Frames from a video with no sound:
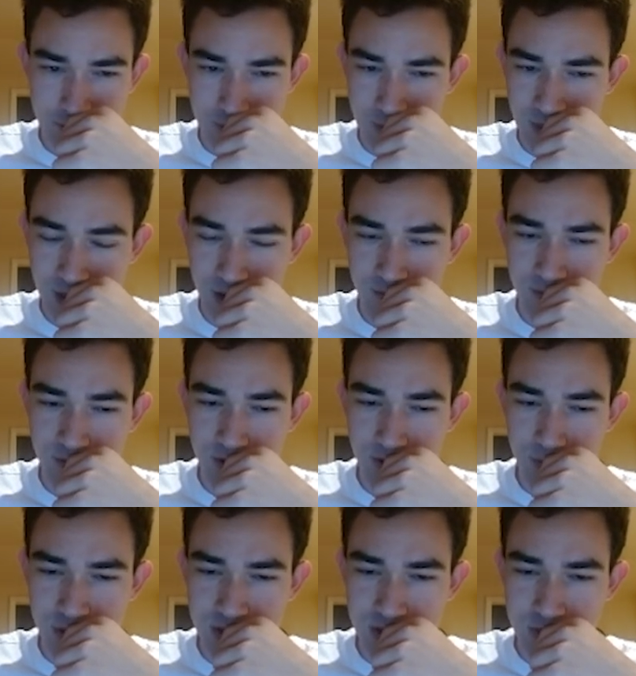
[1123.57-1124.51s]
I have a feeling
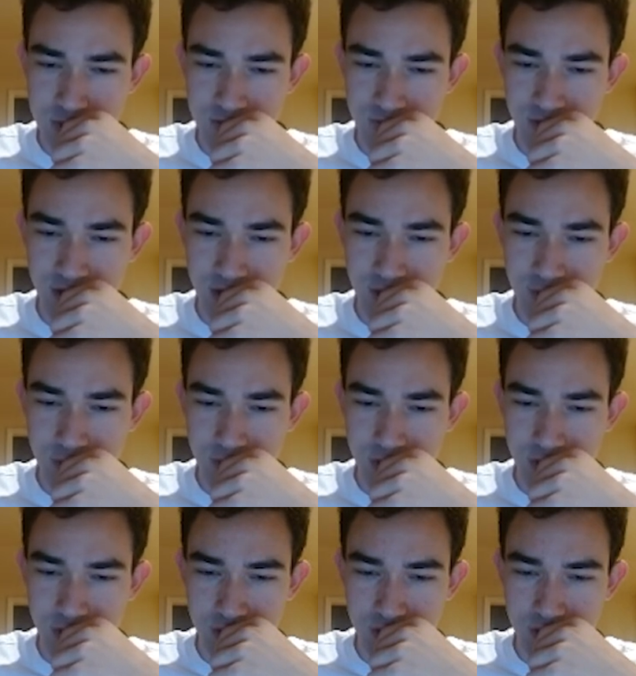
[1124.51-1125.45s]
bishop g5.
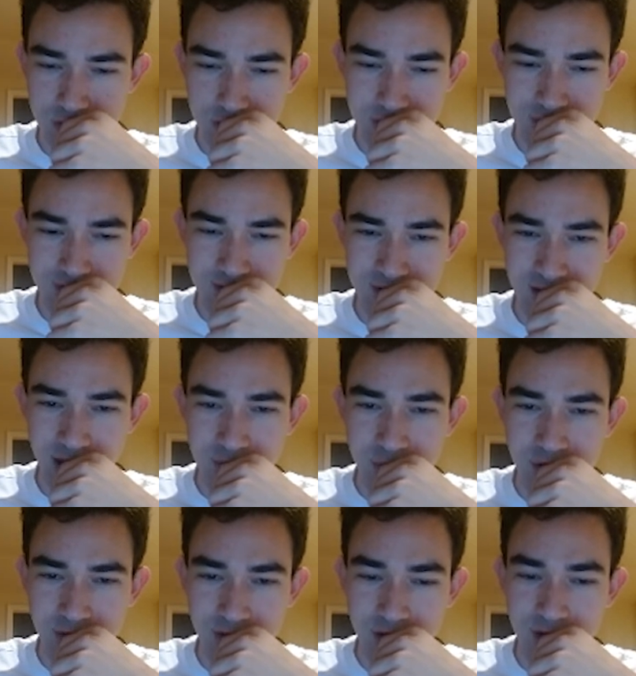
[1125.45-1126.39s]
Okay.
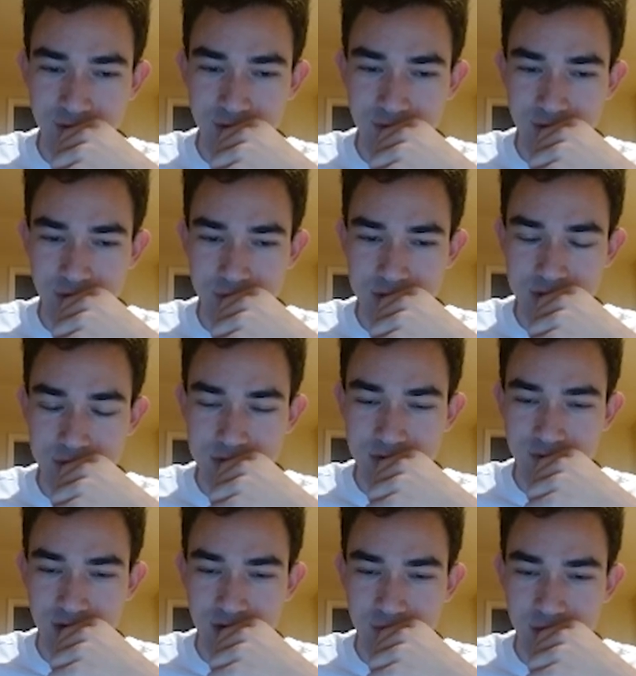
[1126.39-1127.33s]
I have a feeling bishop
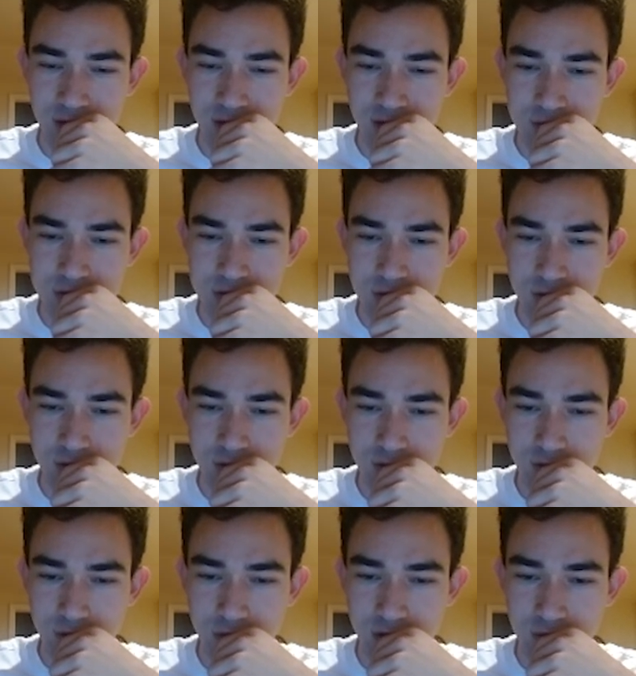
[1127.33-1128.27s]
g5 might come soon.
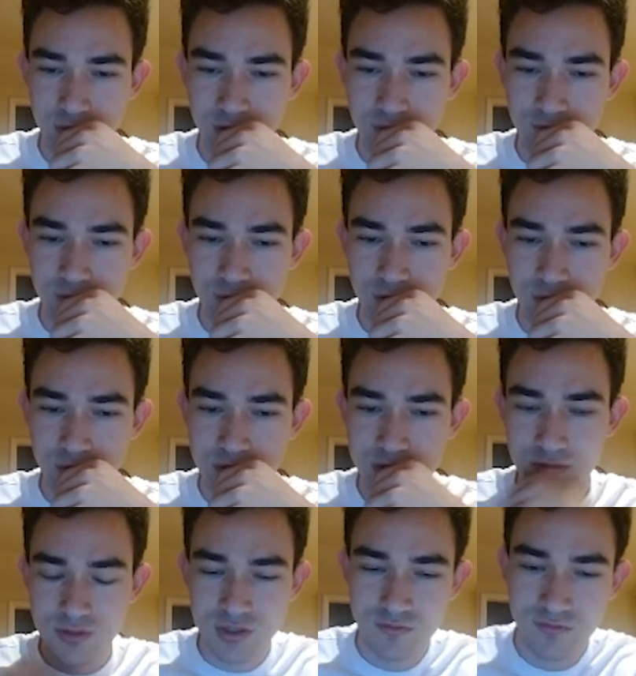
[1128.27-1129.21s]
Play b4 and
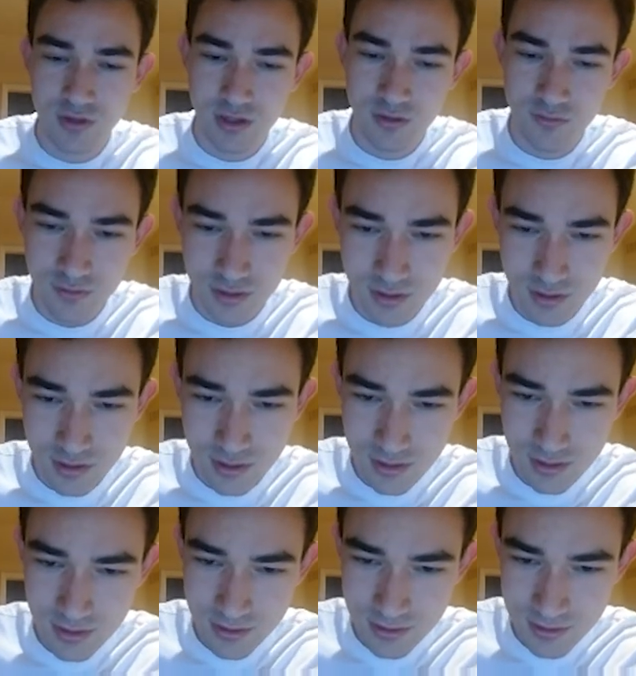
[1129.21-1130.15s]
bishop g5.
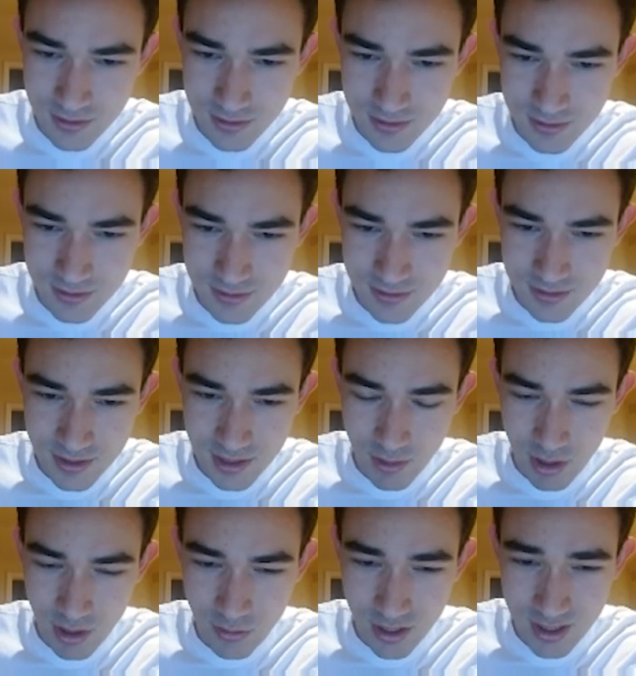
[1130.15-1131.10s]
Am
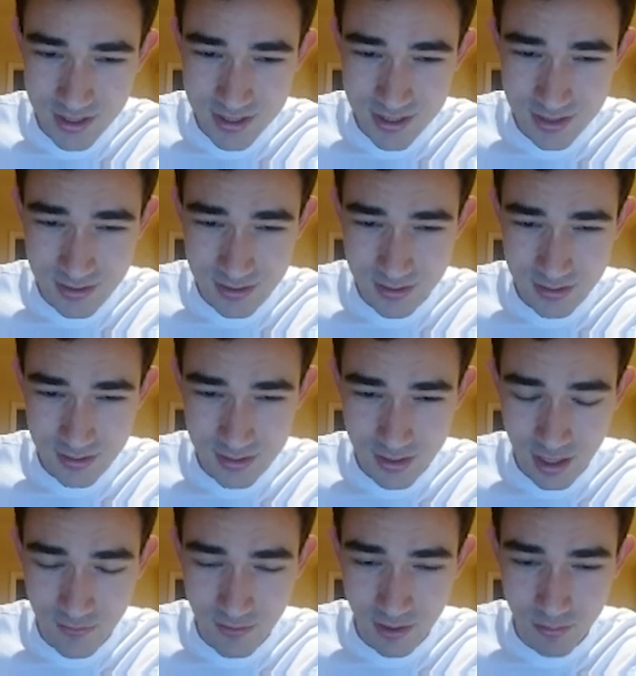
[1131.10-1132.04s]
I right?
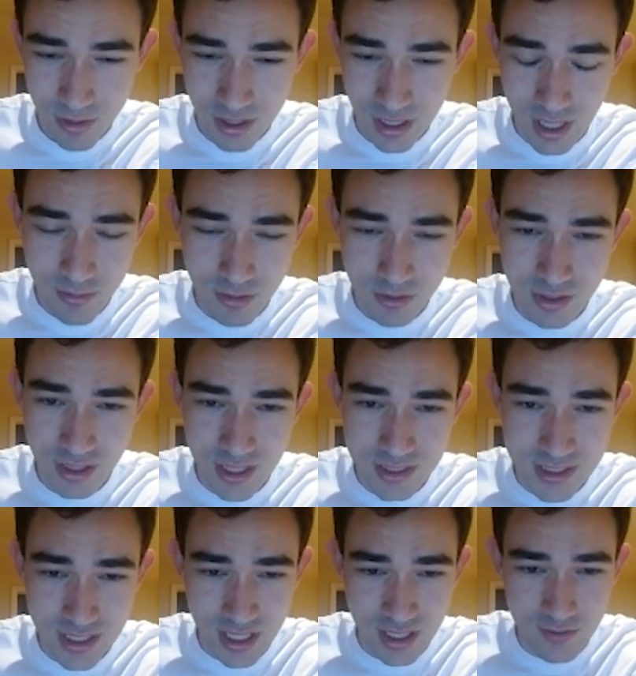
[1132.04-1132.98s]
Have I been able to
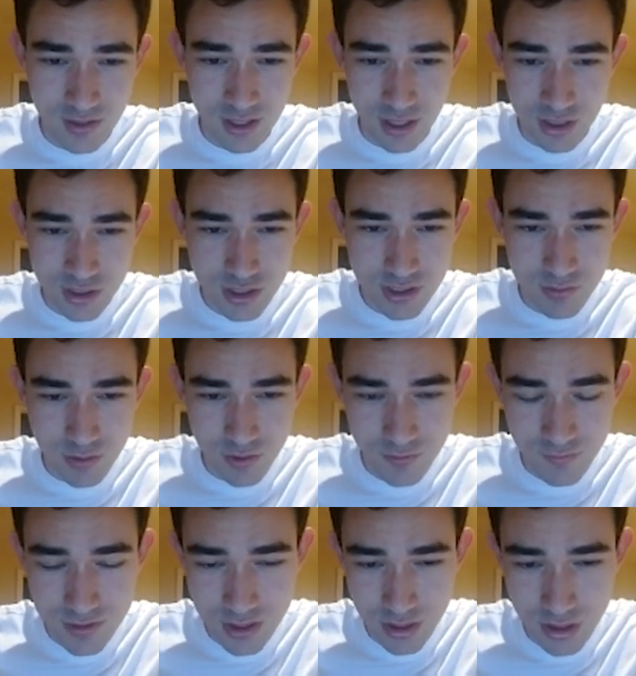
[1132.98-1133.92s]
guess any of the engine's
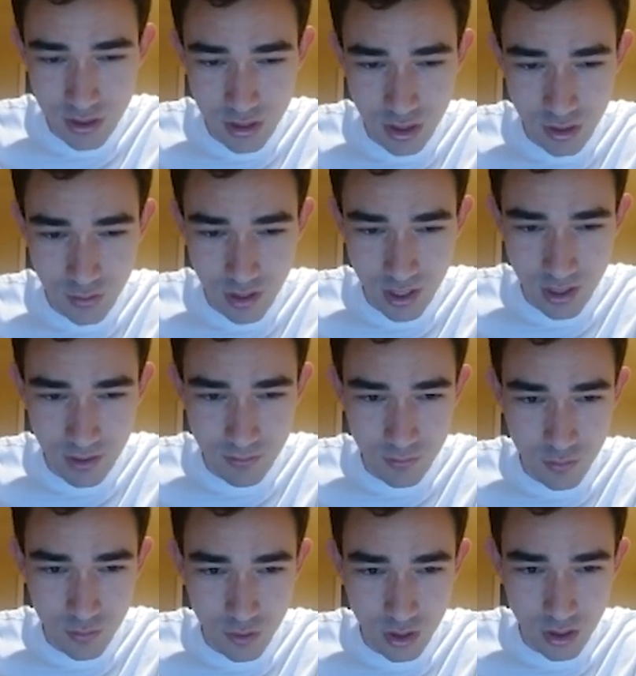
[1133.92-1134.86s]
moves? No, I
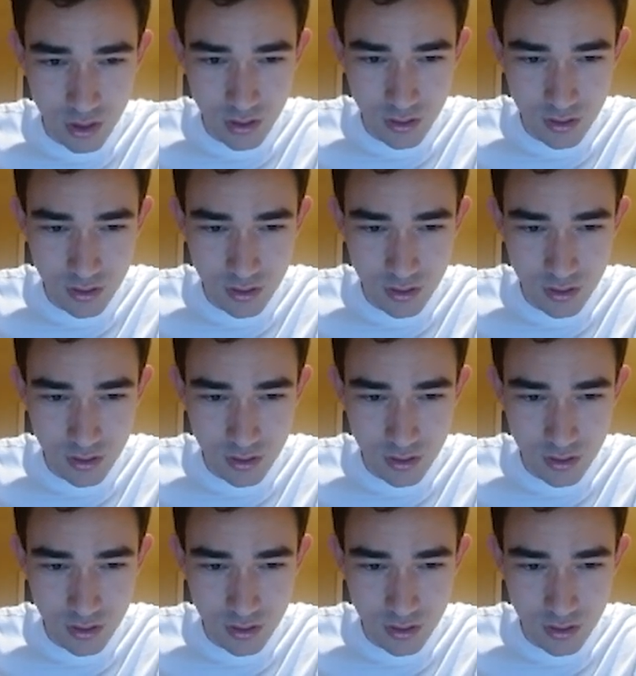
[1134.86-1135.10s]
am wrong.